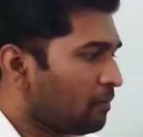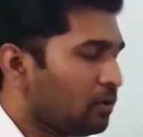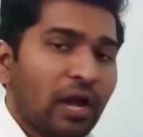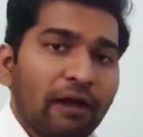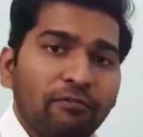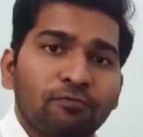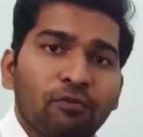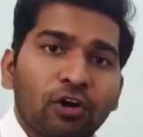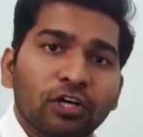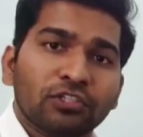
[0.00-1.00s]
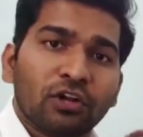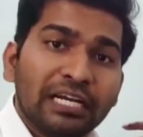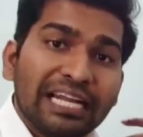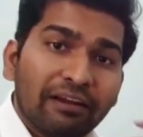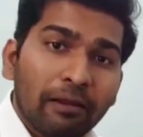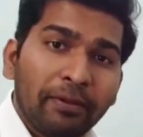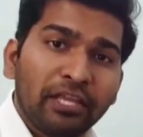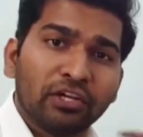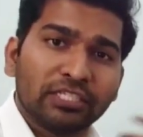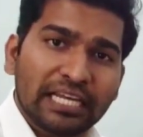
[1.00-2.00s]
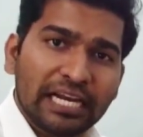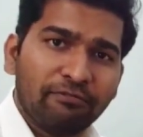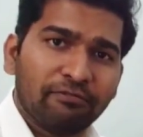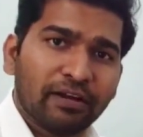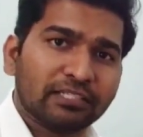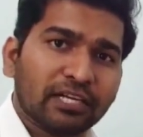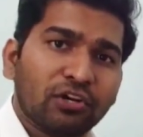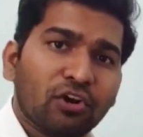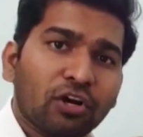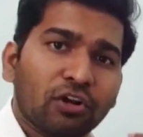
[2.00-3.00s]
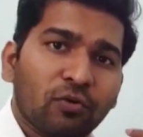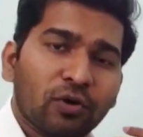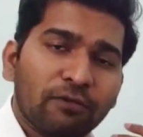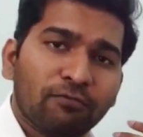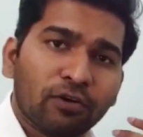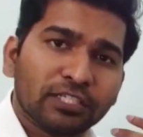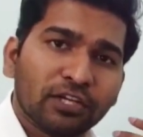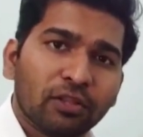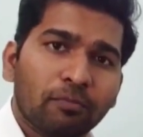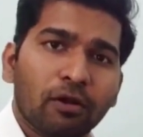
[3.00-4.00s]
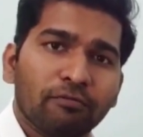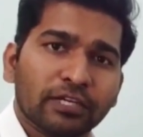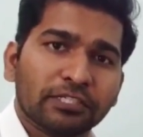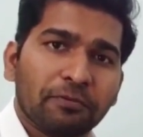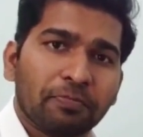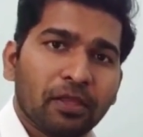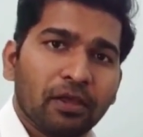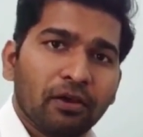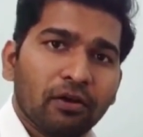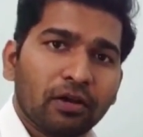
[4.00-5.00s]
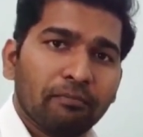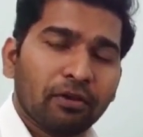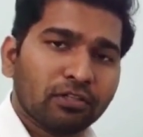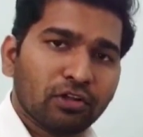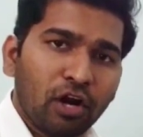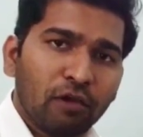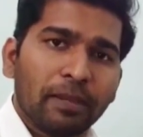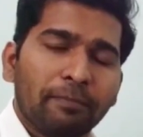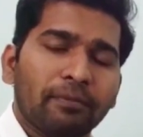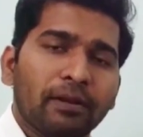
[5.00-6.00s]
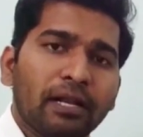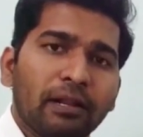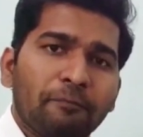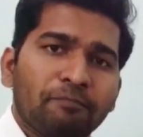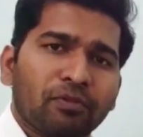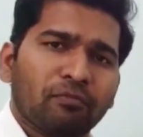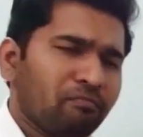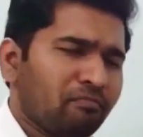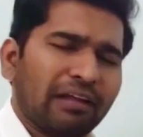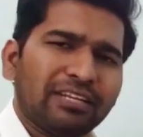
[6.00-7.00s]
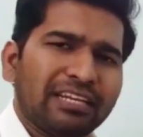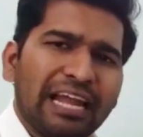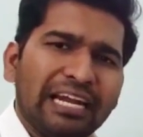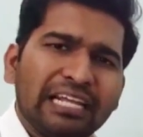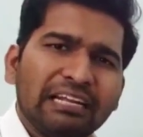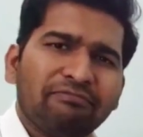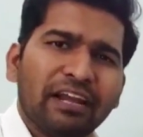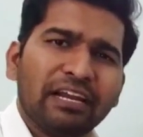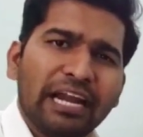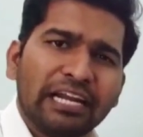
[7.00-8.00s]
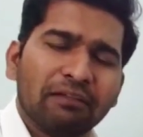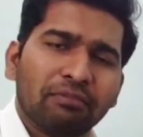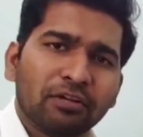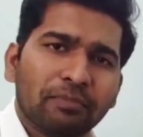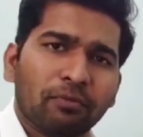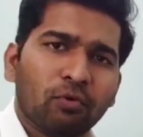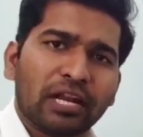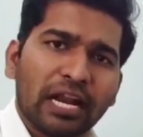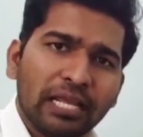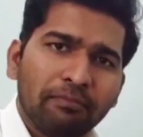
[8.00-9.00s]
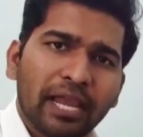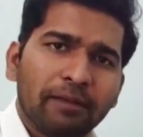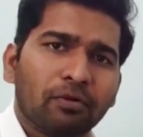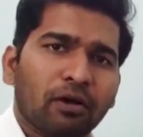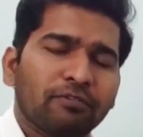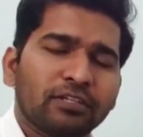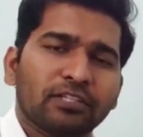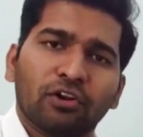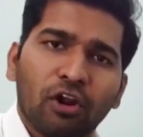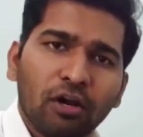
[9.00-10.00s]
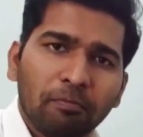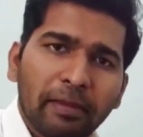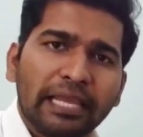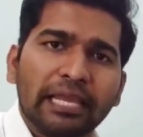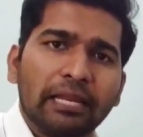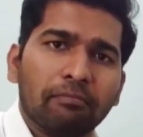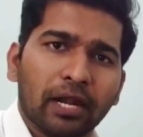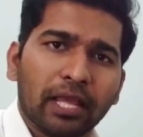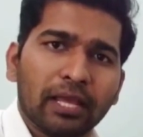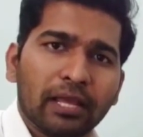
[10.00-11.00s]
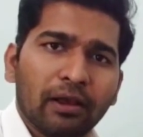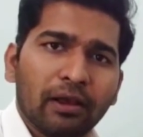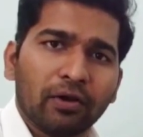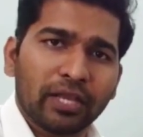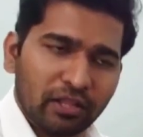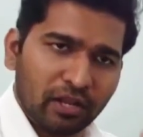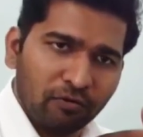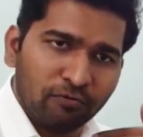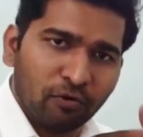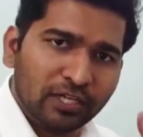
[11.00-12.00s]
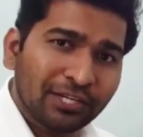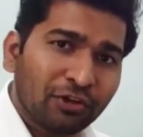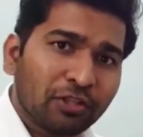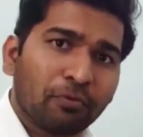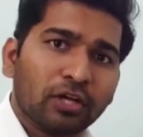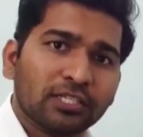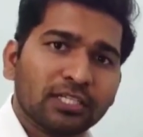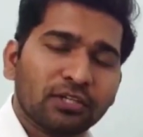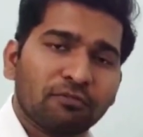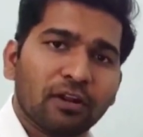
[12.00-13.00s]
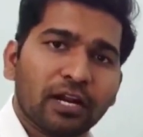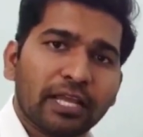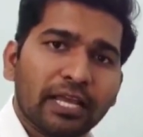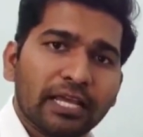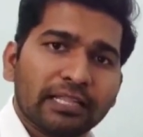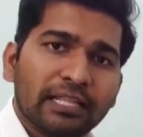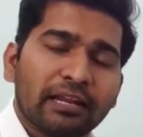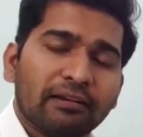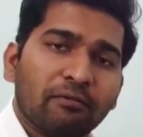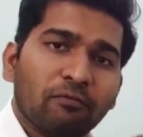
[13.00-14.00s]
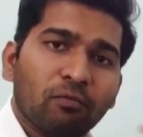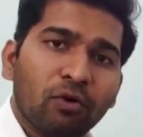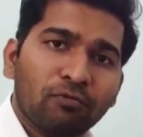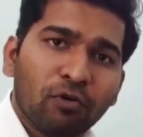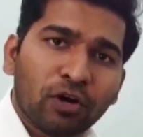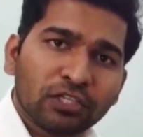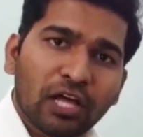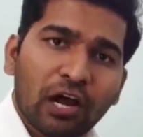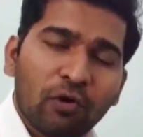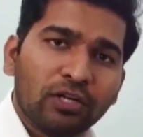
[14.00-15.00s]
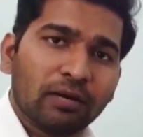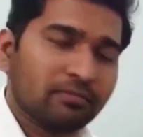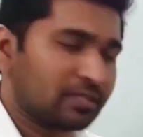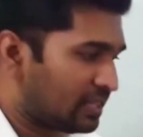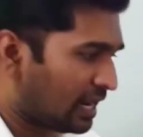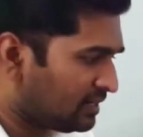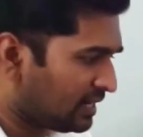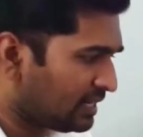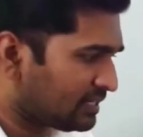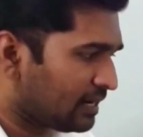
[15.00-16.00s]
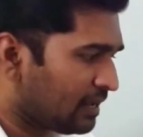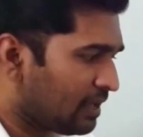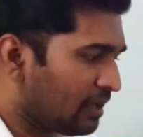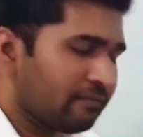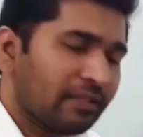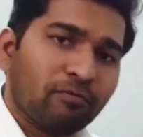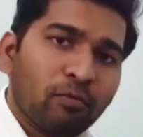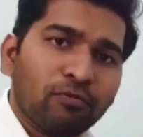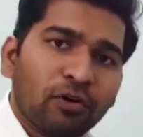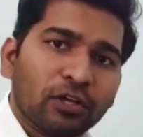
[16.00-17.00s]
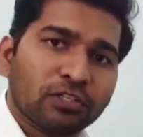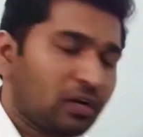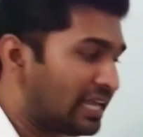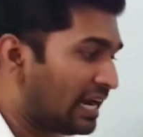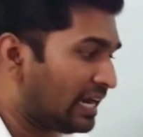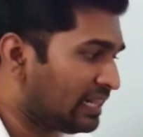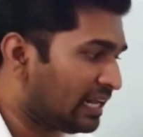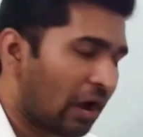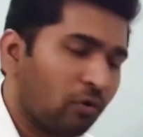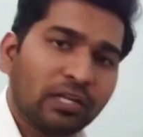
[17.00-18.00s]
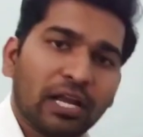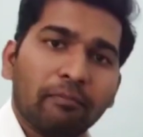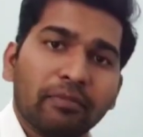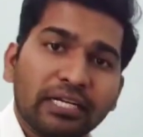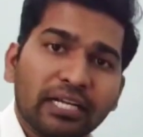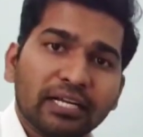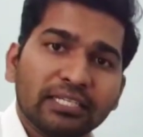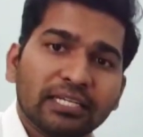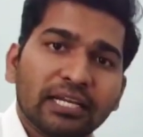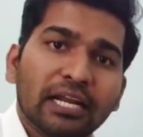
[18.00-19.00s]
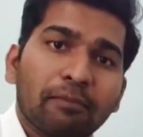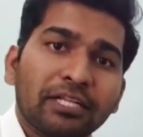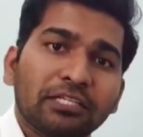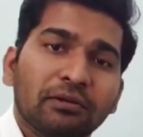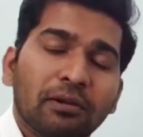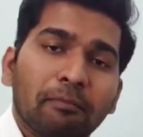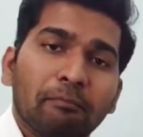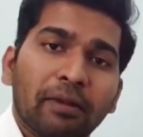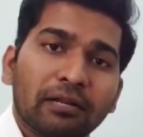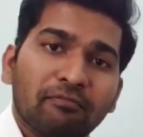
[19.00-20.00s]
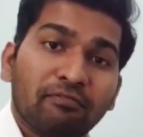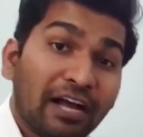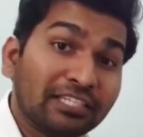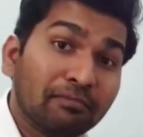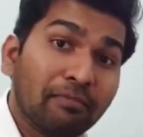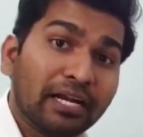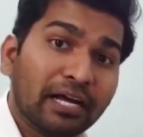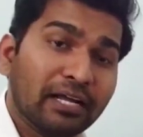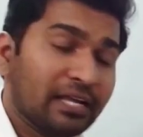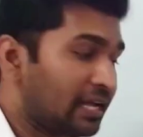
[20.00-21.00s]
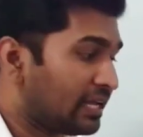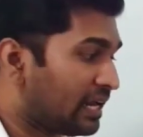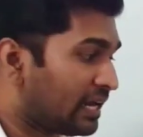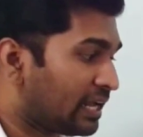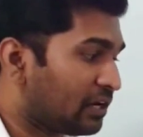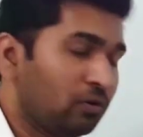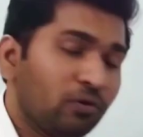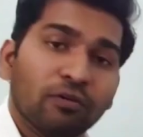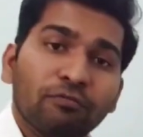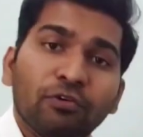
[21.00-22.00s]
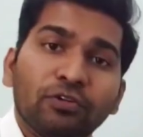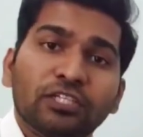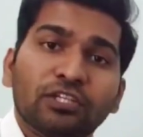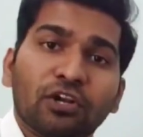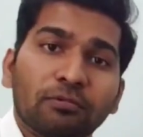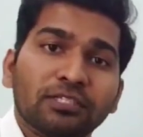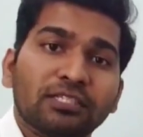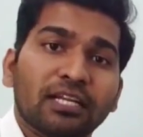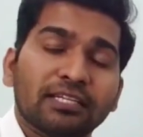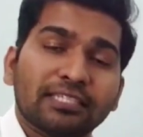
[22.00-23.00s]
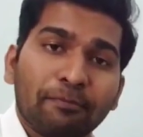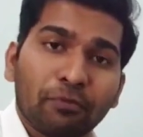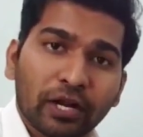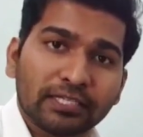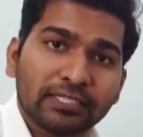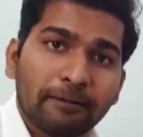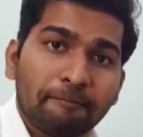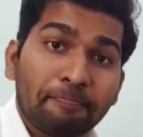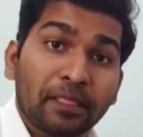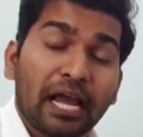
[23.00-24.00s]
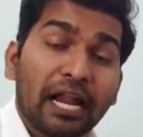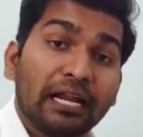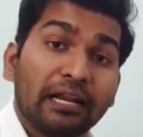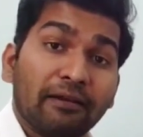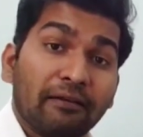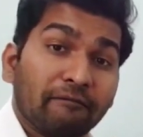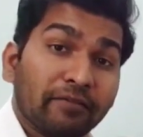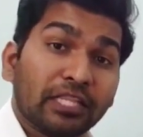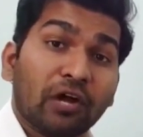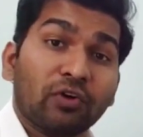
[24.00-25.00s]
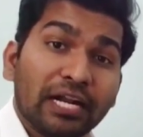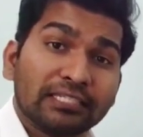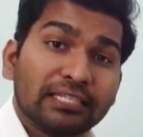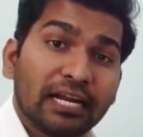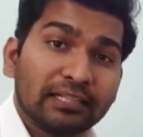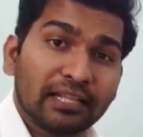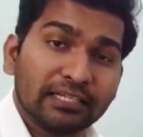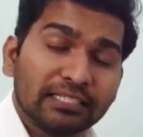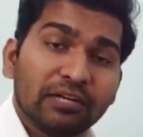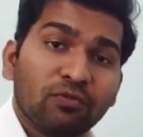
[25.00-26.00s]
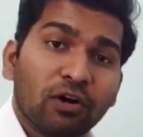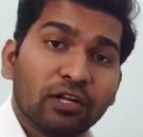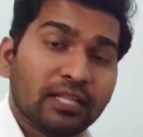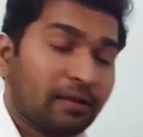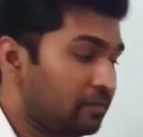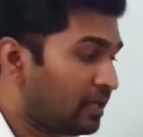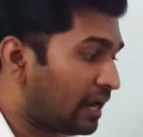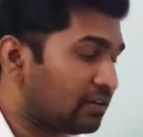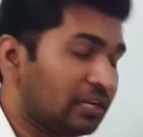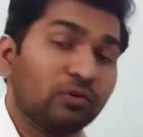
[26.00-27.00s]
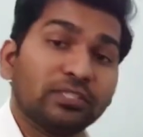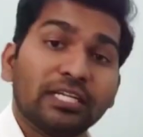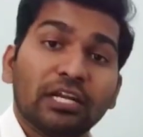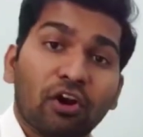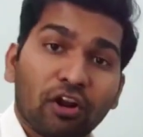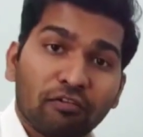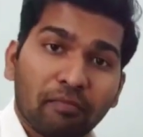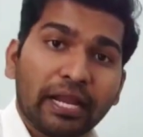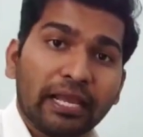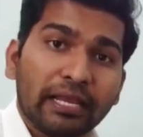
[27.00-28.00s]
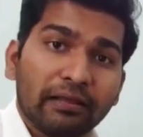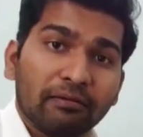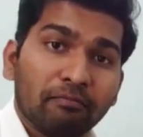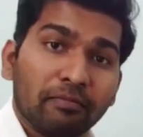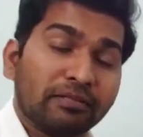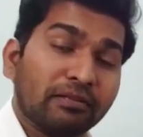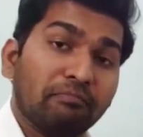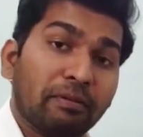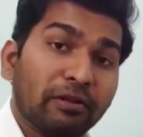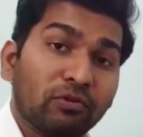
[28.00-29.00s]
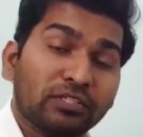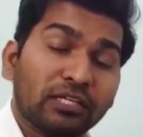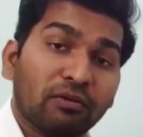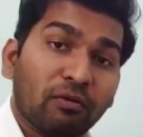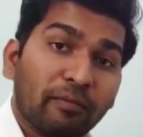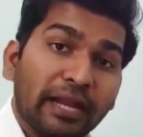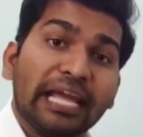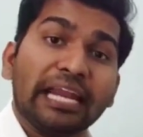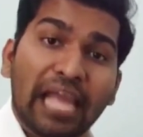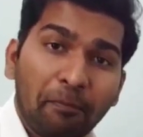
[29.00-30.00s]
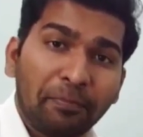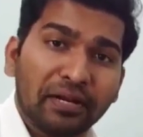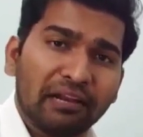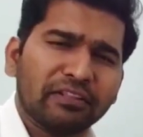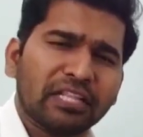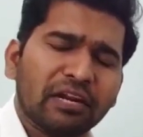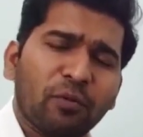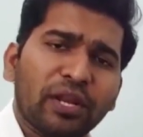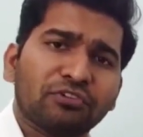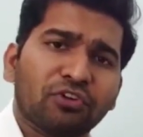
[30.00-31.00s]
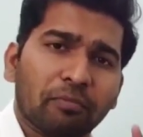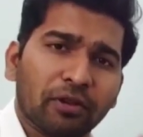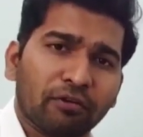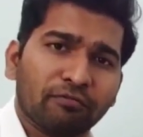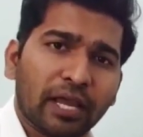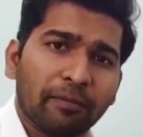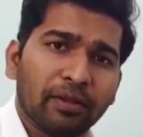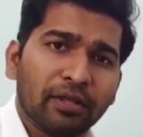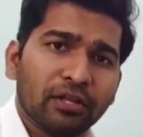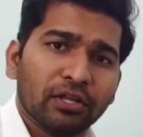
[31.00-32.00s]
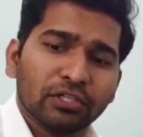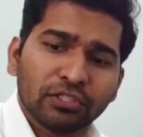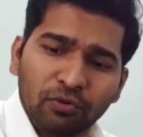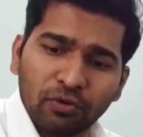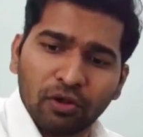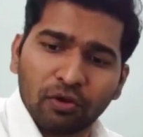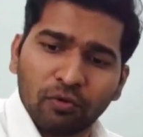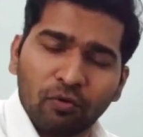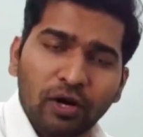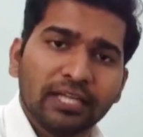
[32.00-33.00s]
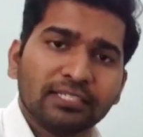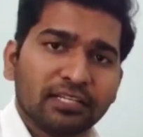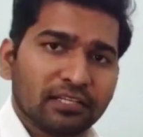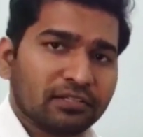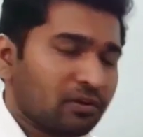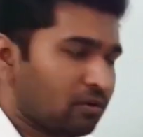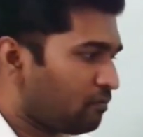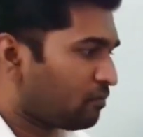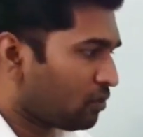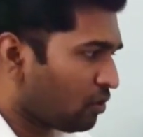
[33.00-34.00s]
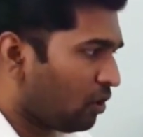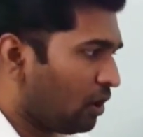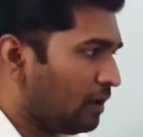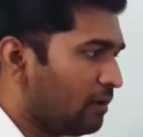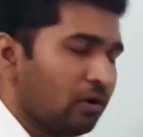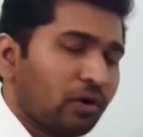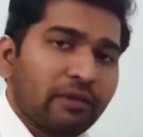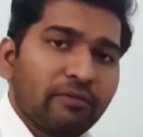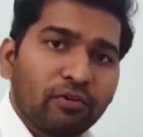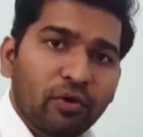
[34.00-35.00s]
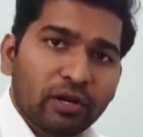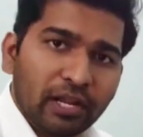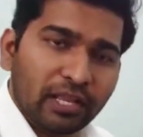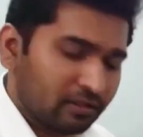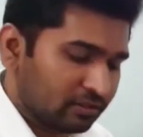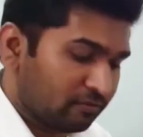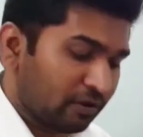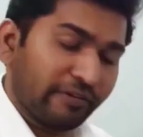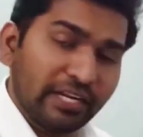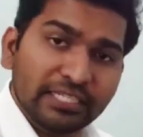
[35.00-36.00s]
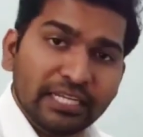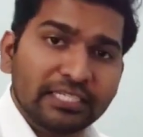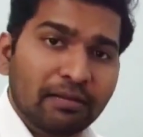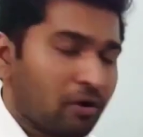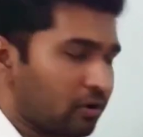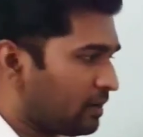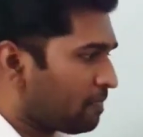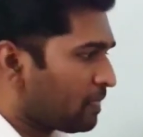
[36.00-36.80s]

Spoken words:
you have to focus on developing your skill first and not only focusing on the profits. Okay, because a lot of people I'd say 99% of people who are running behind profits are not making any money. Okay, they're not focusing on the process of learning. They are more focused on the outcomes, and that's the reason they are more focused on getting that outcome returns in a much better, faster manner, getting into futures or options and risky products. And without understanding the risk involved in them, they are actually losing a lot of money, maybe losing entire capital within a very short period of time. So what I suggest to you all, okay, when you are taking this, if you are very serious about it,